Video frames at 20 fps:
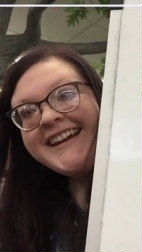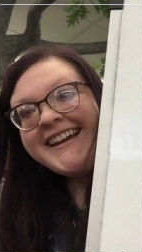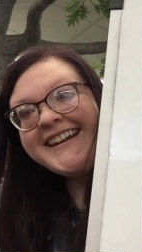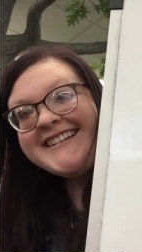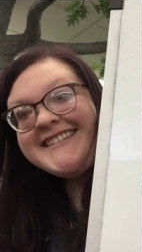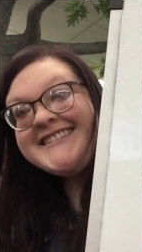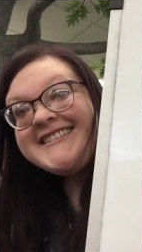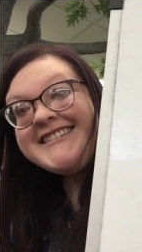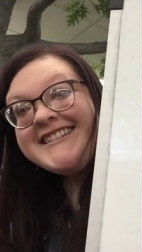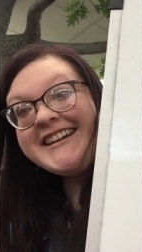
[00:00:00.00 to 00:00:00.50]

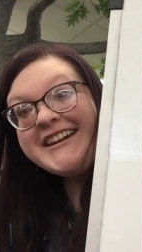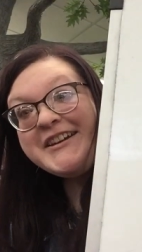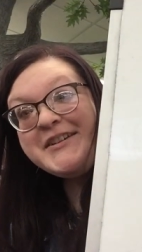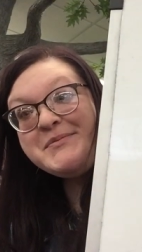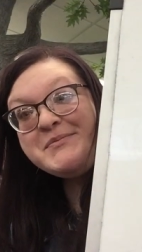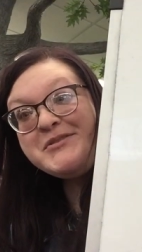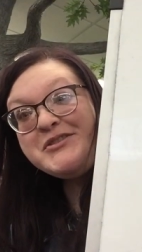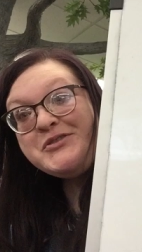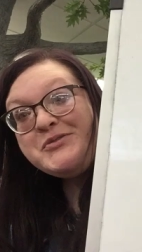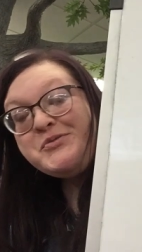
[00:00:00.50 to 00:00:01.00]
It's
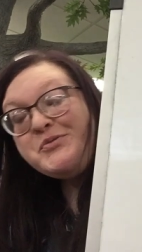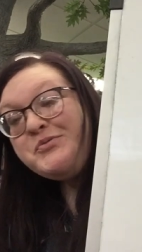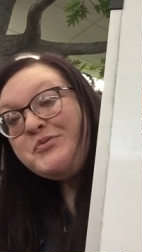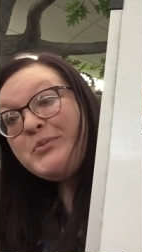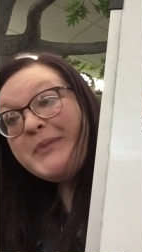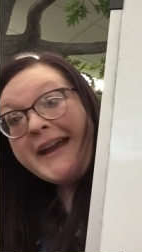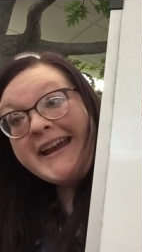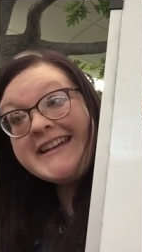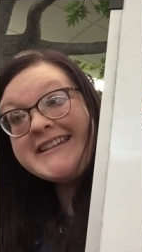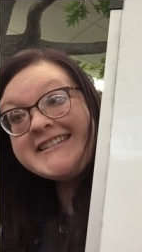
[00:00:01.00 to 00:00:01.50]
time to
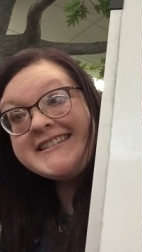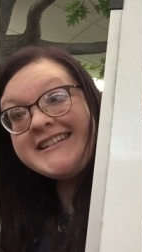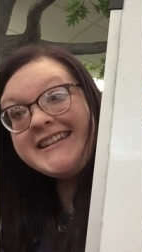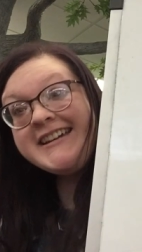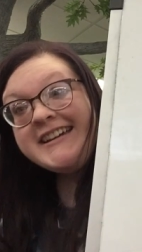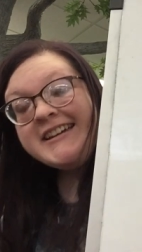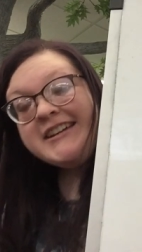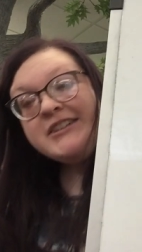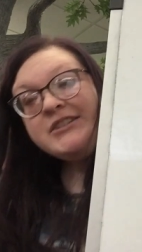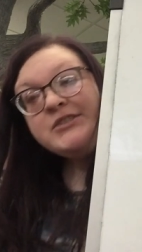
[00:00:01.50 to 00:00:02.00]
write.
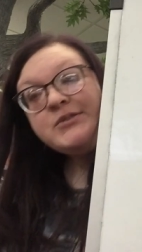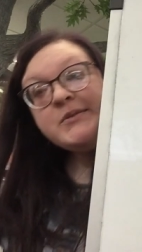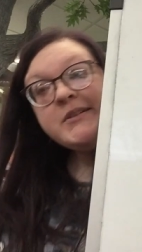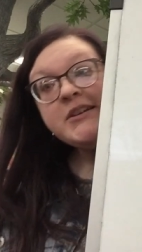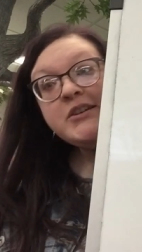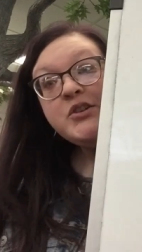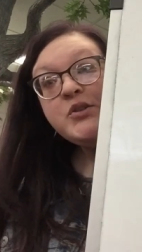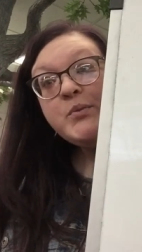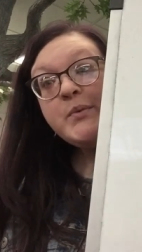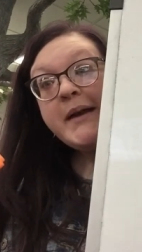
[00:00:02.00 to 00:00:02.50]
You
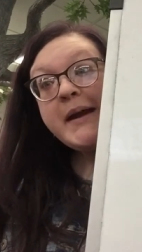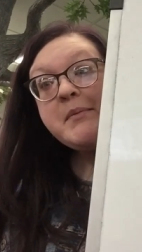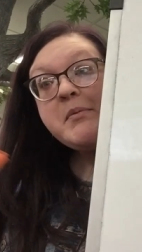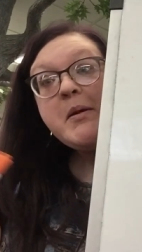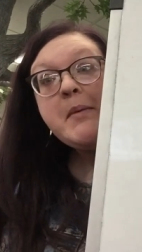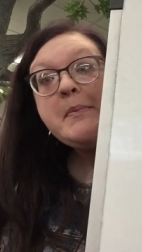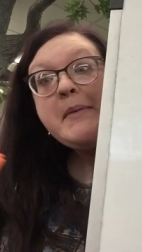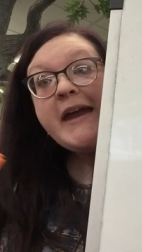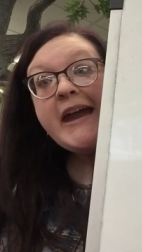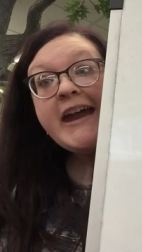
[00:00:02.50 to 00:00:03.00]
can grab
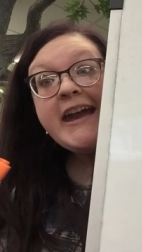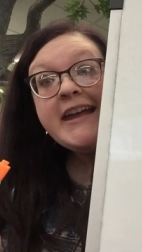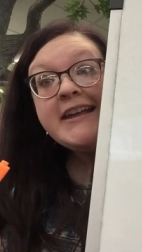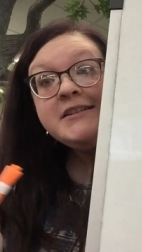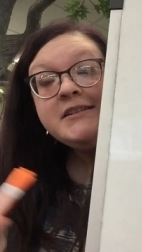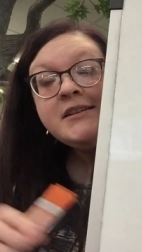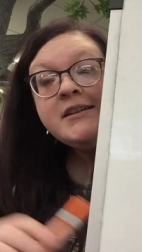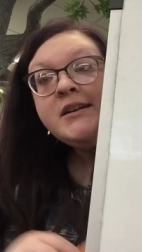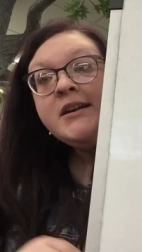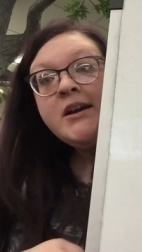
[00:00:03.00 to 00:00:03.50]
a
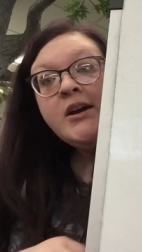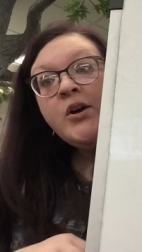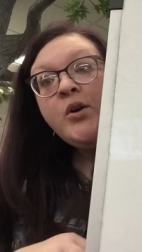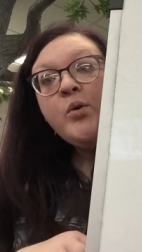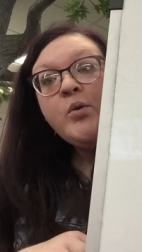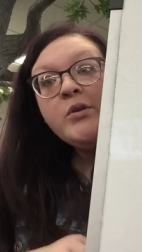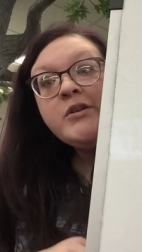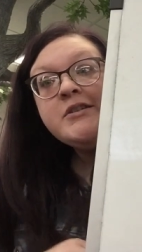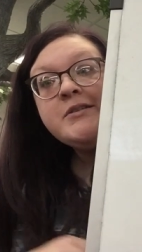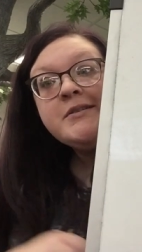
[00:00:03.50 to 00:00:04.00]
pen
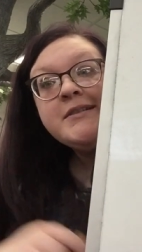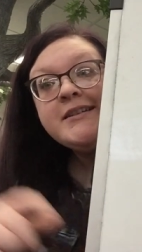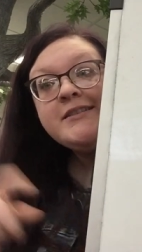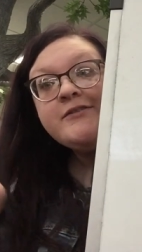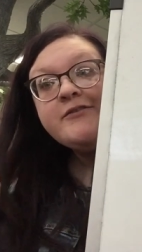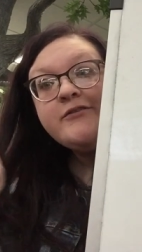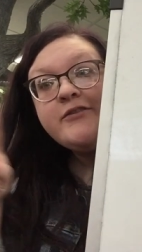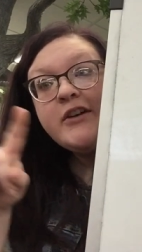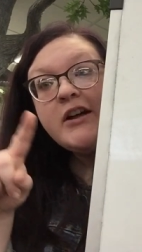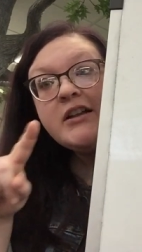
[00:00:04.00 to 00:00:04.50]
or you can
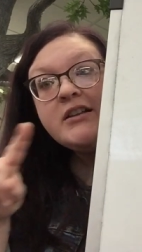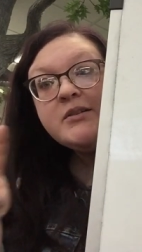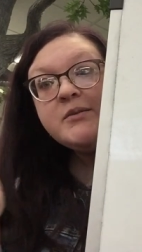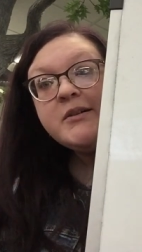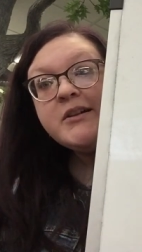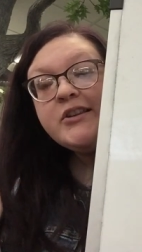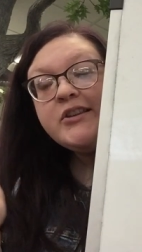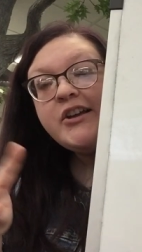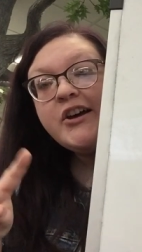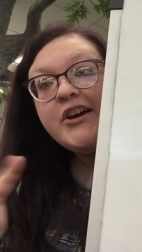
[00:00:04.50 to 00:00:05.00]
follow
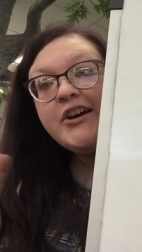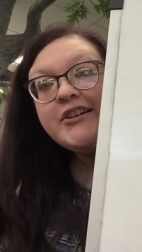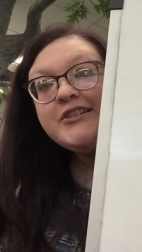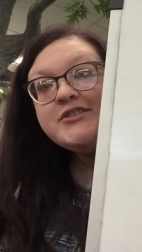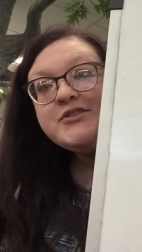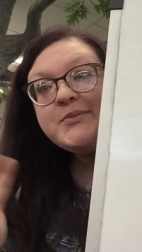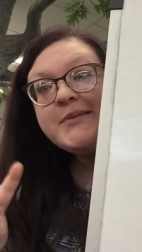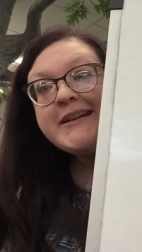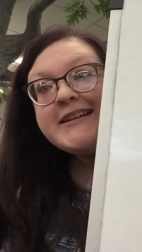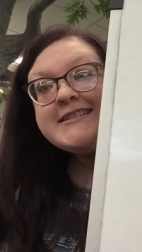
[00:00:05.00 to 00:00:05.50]
along
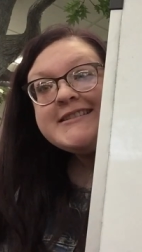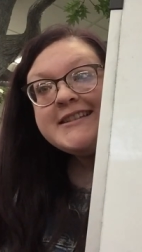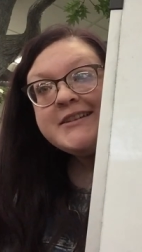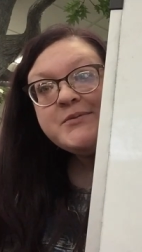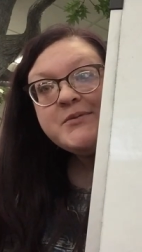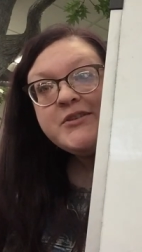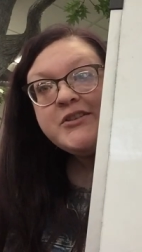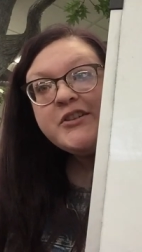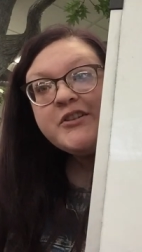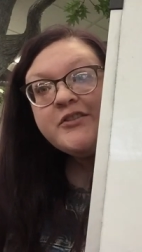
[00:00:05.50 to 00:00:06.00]
tracing
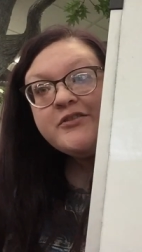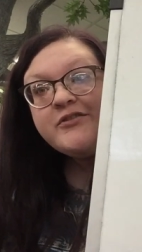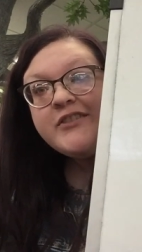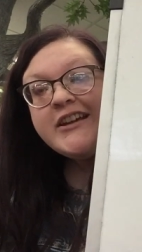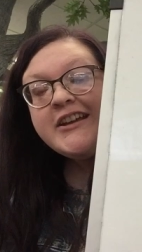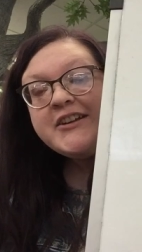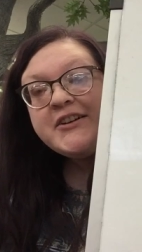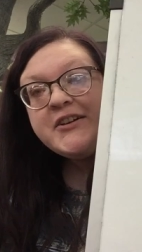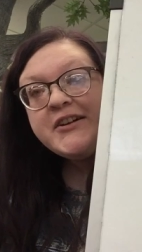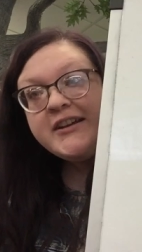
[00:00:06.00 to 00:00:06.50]
with your
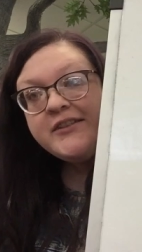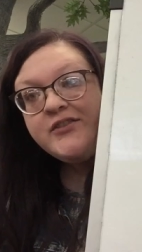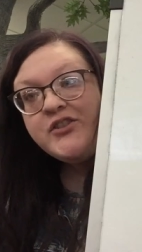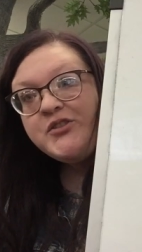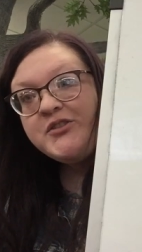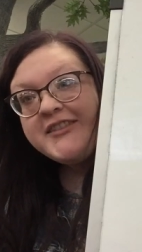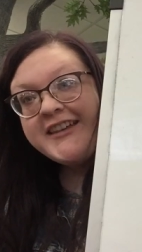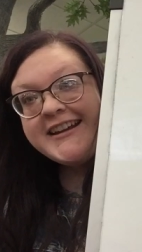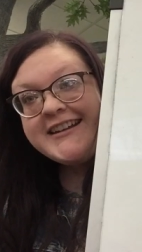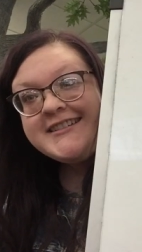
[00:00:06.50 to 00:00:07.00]
finger if
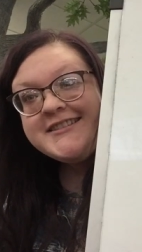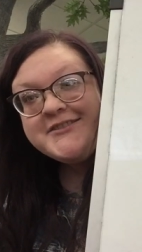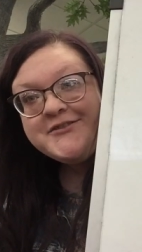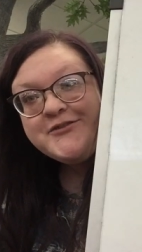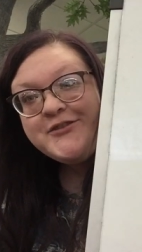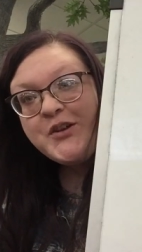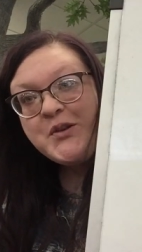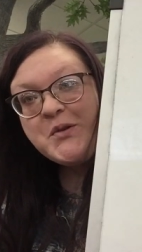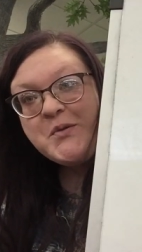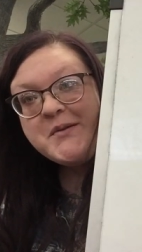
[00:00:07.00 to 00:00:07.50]
you'd like to
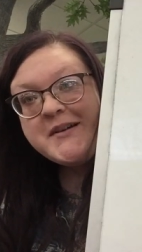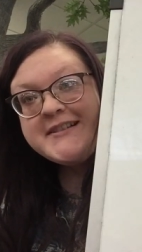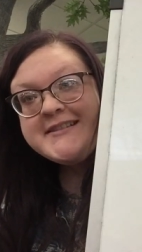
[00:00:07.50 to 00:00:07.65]
follow